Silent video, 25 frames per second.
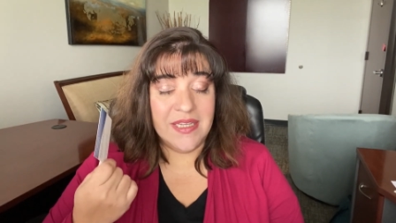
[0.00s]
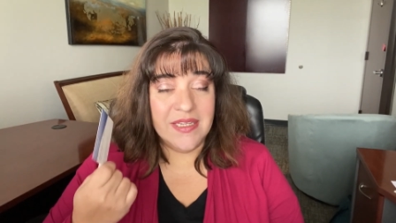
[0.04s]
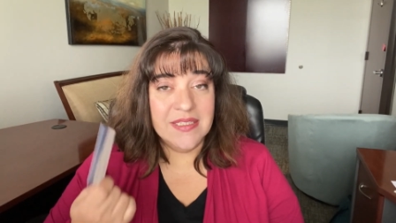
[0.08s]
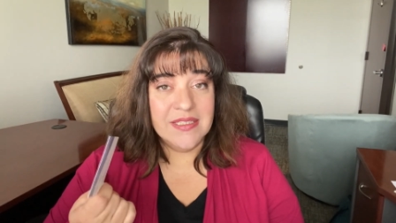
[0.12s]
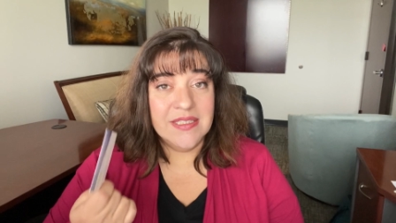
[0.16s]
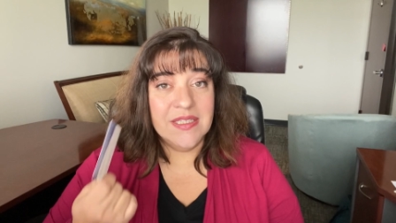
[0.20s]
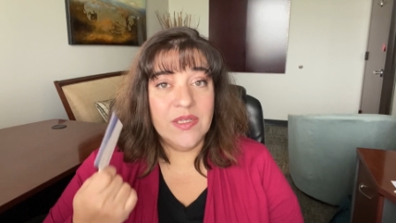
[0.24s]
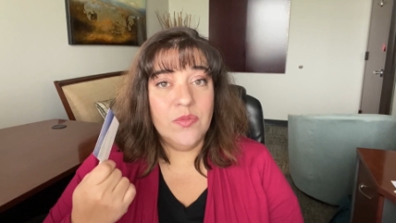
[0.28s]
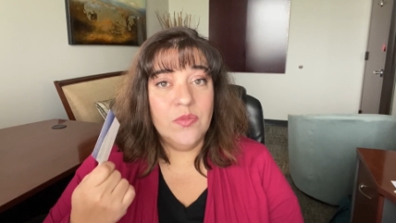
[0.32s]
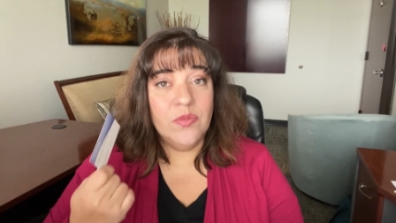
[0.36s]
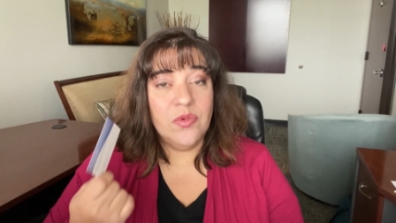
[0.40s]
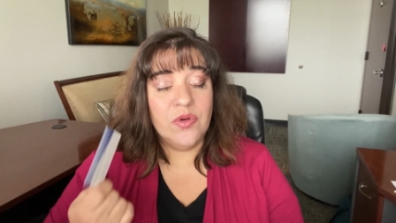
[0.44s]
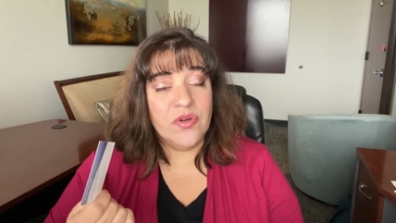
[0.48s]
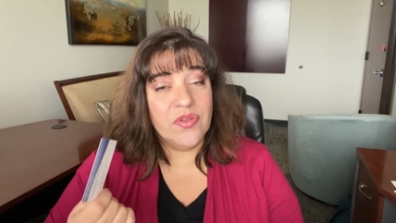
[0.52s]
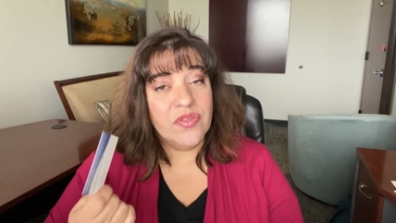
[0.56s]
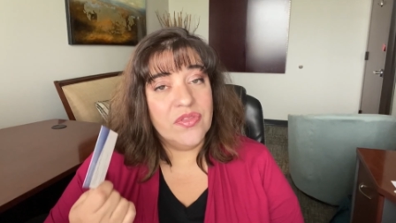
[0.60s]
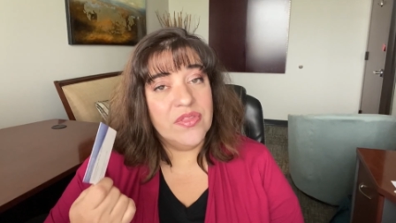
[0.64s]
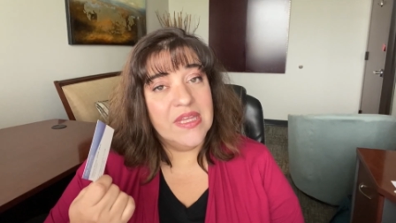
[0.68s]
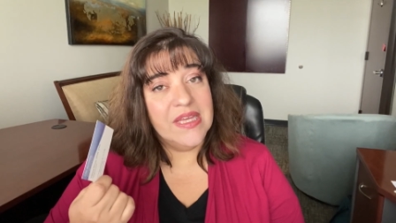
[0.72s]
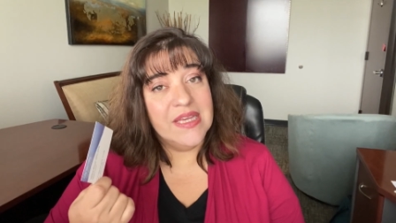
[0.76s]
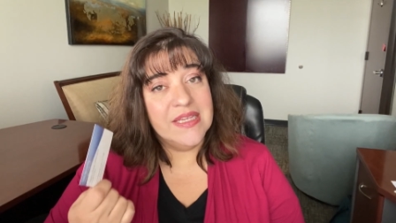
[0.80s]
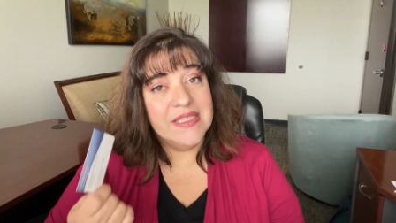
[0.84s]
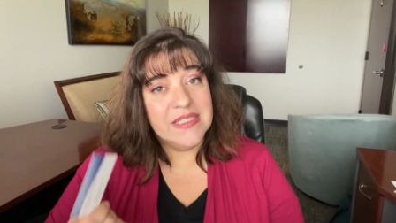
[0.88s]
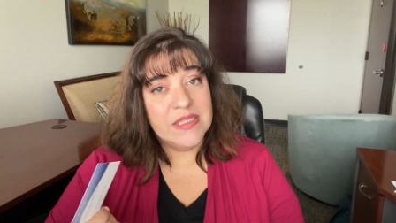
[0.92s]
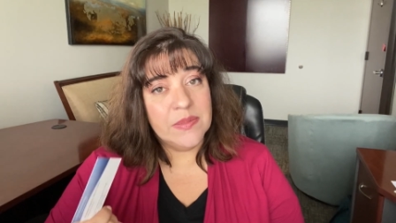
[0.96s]
Is it worth
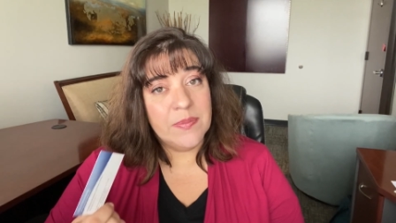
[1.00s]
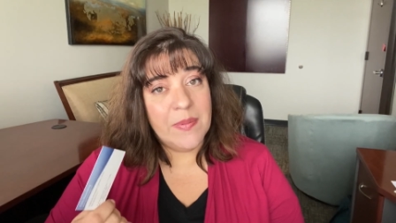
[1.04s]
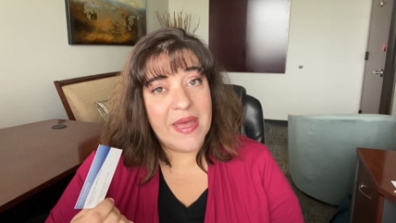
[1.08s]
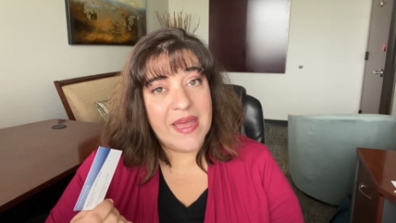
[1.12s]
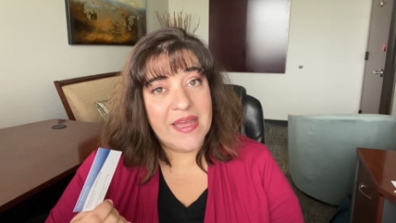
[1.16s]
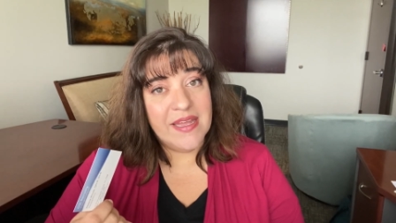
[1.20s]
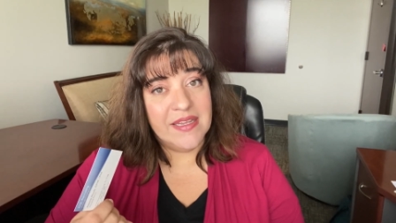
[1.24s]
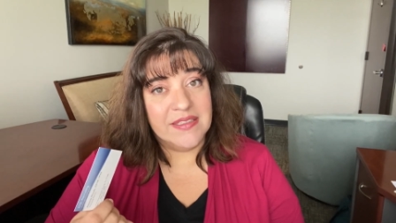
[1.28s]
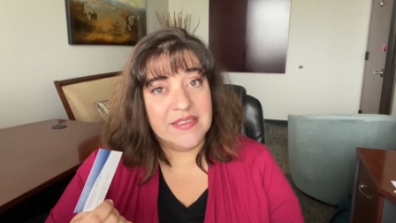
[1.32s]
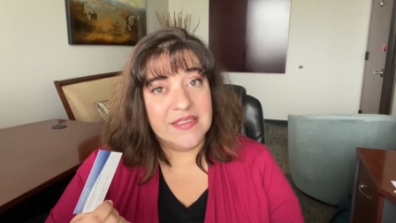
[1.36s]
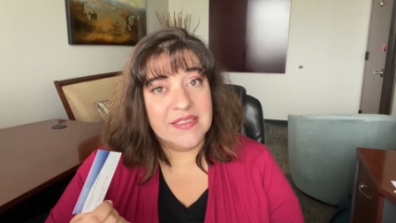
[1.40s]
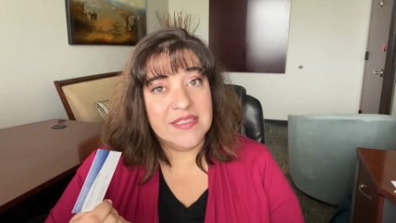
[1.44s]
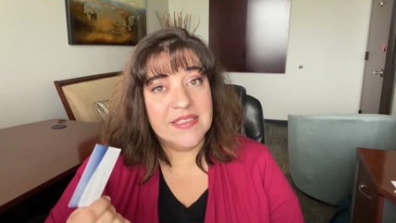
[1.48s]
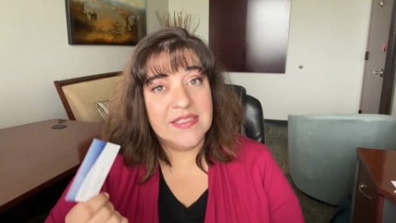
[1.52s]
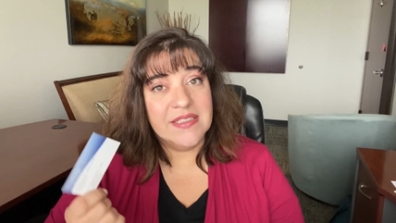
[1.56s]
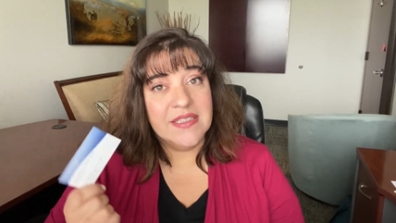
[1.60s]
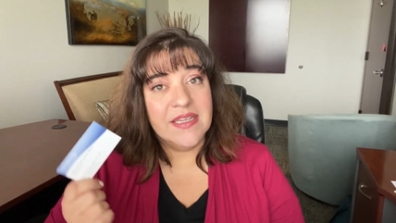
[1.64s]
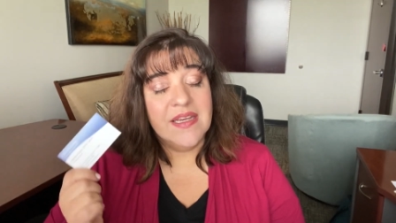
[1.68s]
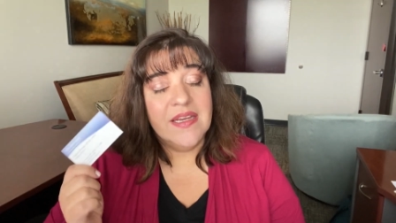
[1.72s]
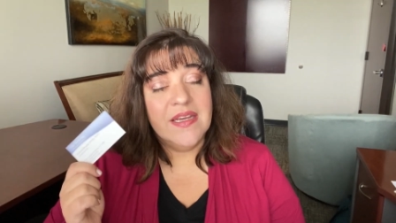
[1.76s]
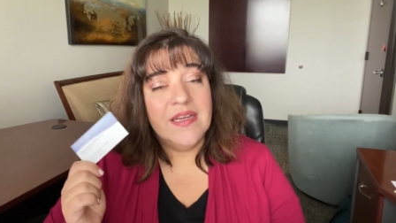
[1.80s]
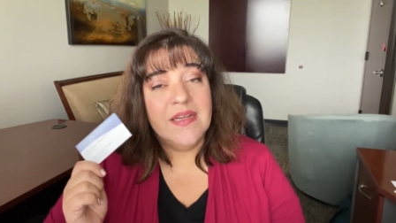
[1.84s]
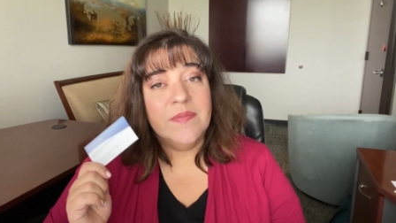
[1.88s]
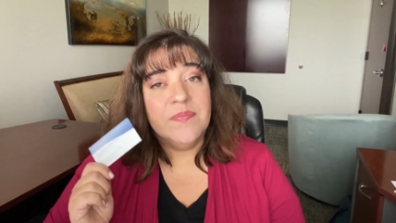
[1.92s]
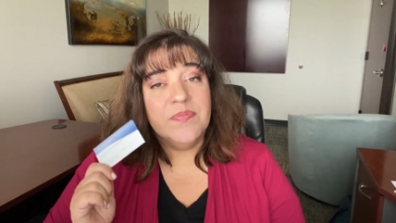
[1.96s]
the expense?
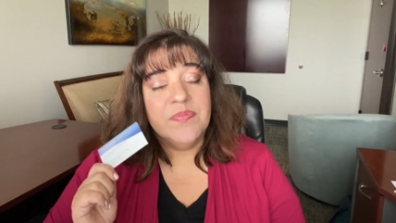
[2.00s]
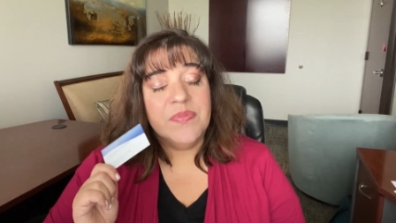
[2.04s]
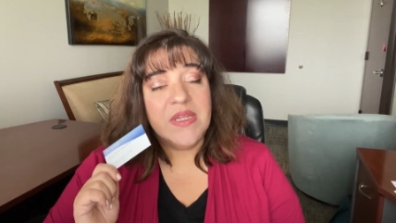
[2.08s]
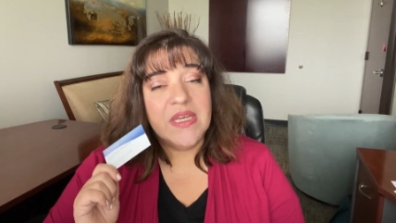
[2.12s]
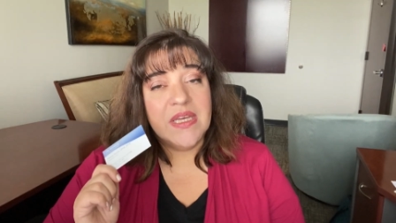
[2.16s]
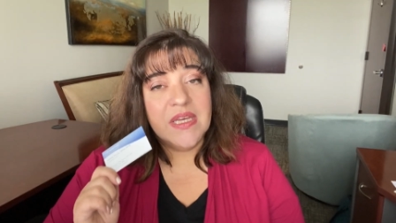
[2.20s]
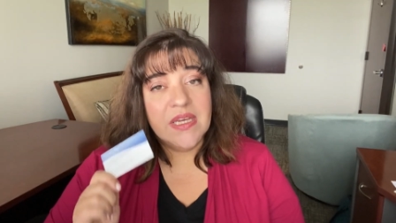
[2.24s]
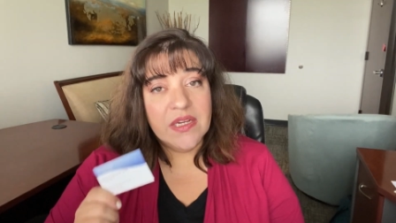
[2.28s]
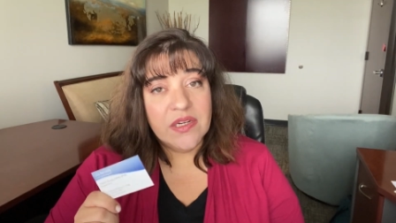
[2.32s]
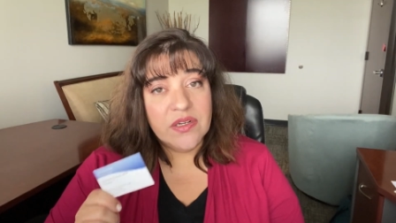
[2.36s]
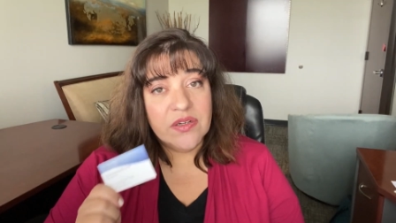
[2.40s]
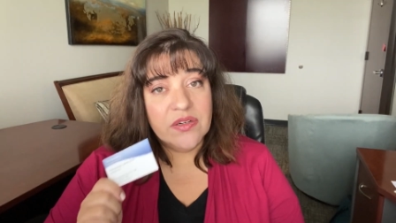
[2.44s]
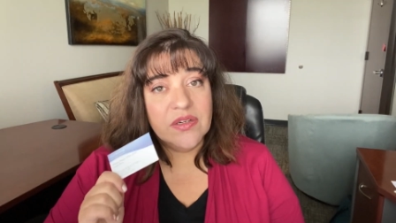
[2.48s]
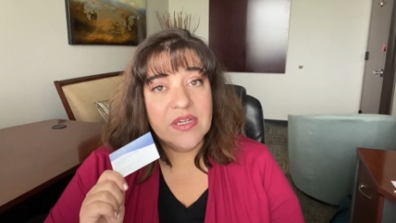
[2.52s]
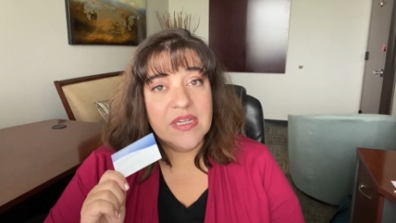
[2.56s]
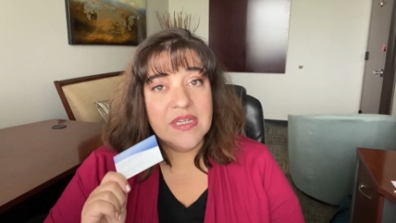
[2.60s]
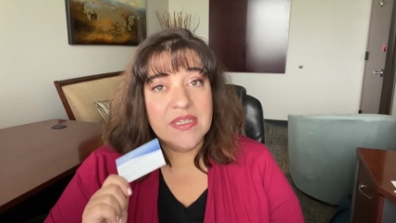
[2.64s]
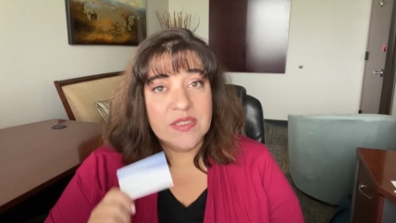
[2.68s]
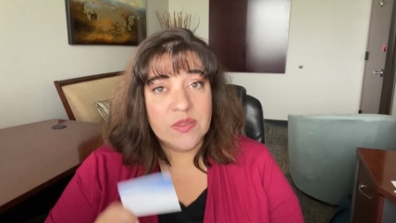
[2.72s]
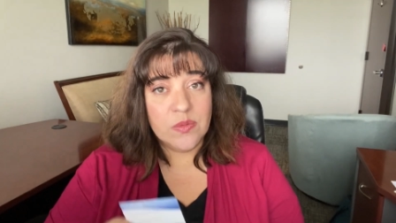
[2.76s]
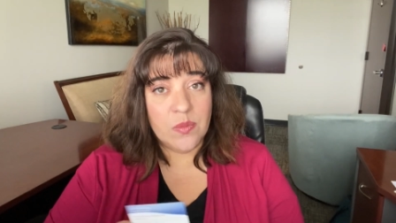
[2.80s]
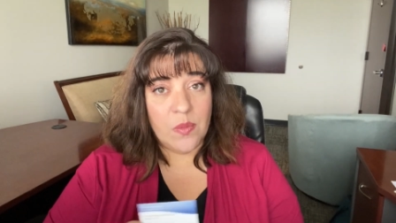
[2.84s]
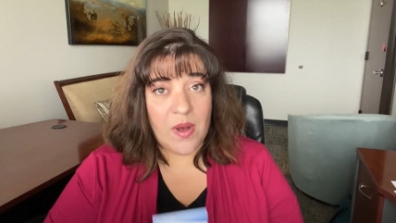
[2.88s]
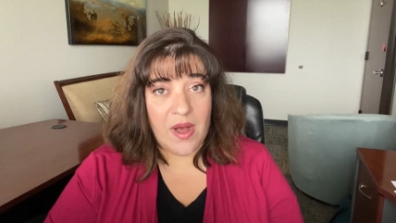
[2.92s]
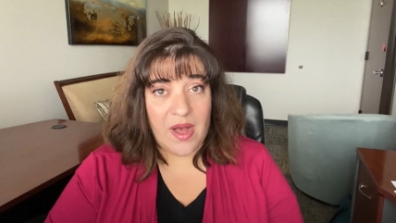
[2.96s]
Here
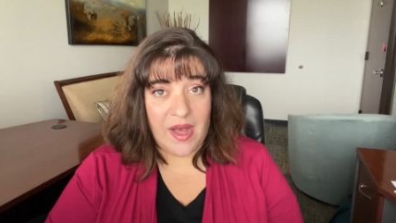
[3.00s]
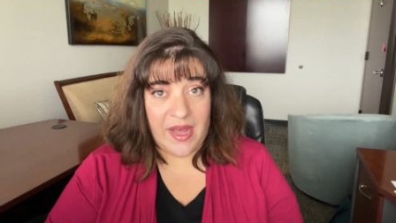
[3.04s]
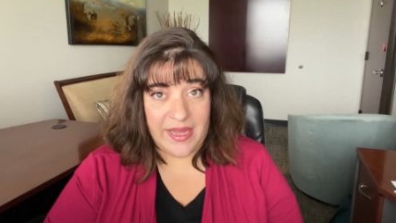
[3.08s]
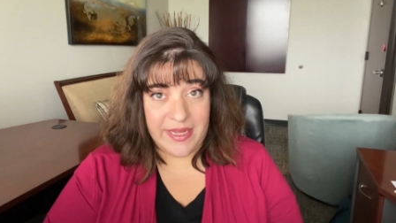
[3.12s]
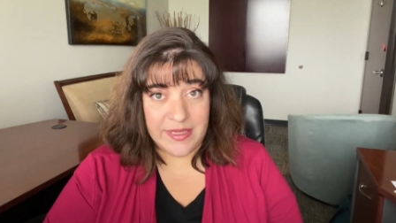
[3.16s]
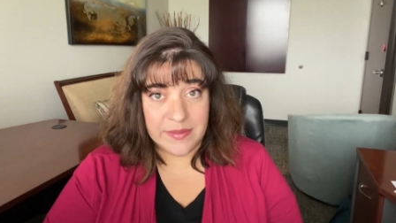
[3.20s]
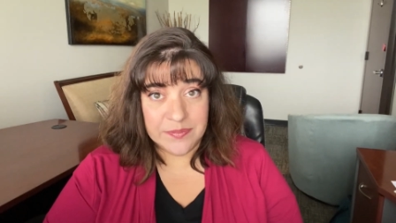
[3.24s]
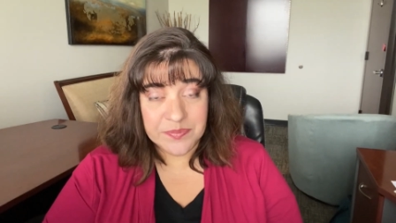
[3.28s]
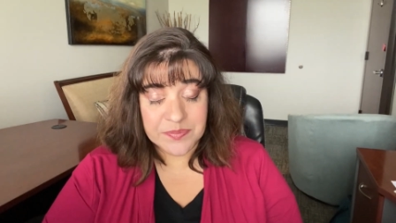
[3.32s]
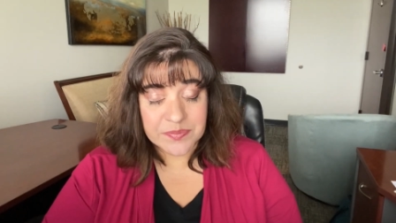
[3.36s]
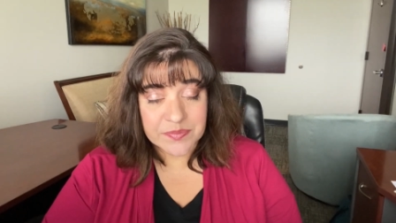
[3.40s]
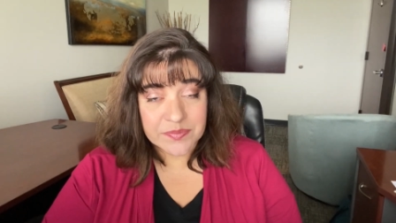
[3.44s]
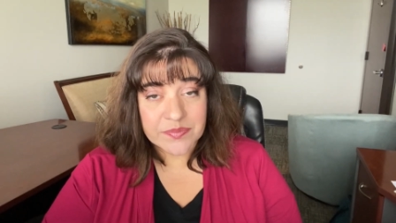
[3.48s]
is why.